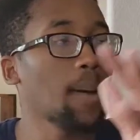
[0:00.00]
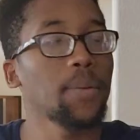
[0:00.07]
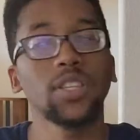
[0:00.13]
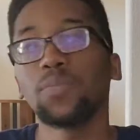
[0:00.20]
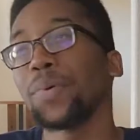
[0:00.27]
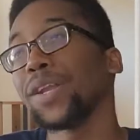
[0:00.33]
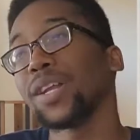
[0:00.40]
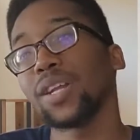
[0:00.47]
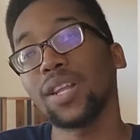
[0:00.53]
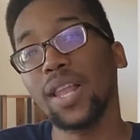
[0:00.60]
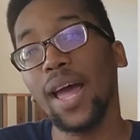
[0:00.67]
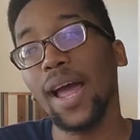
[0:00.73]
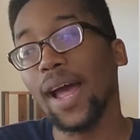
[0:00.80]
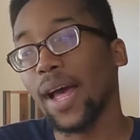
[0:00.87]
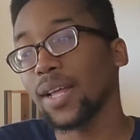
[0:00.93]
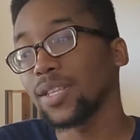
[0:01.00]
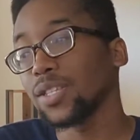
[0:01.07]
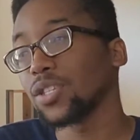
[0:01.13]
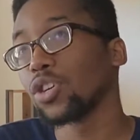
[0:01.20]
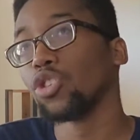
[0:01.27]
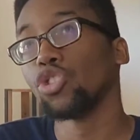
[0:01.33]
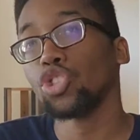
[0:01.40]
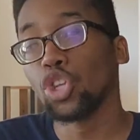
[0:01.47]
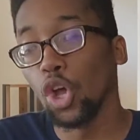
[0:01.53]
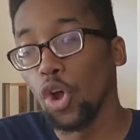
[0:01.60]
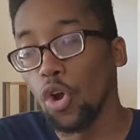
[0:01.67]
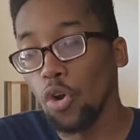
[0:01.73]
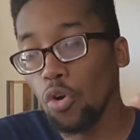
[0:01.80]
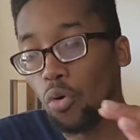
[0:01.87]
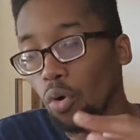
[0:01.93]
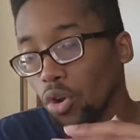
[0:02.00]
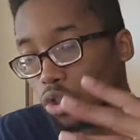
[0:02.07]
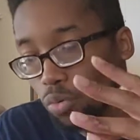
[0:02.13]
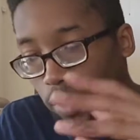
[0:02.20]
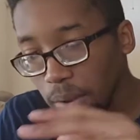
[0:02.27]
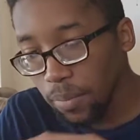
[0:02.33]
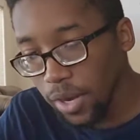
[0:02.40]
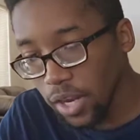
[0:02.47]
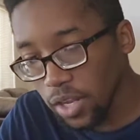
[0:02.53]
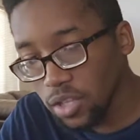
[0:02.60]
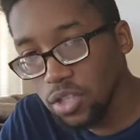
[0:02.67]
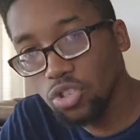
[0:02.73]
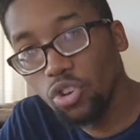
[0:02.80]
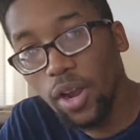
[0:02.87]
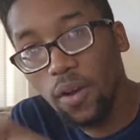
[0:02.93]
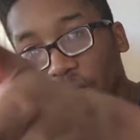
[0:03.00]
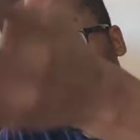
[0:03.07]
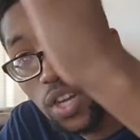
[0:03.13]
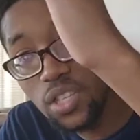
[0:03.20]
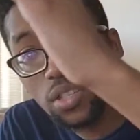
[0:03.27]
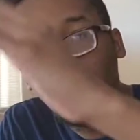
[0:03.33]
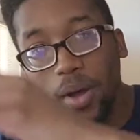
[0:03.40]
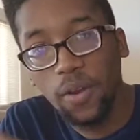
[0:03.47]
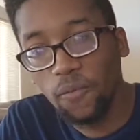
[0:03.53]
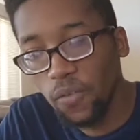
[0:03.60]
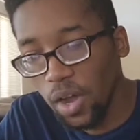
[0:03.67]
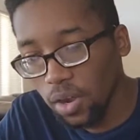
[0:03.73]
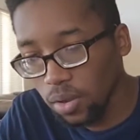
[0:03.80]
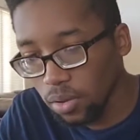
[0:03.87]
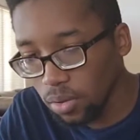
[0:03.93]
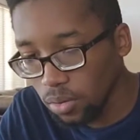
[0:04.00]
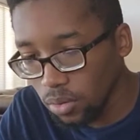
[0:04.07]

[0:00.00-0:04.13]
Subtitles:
spending the last 2 or 3 minutes trying to fix the motherfucker.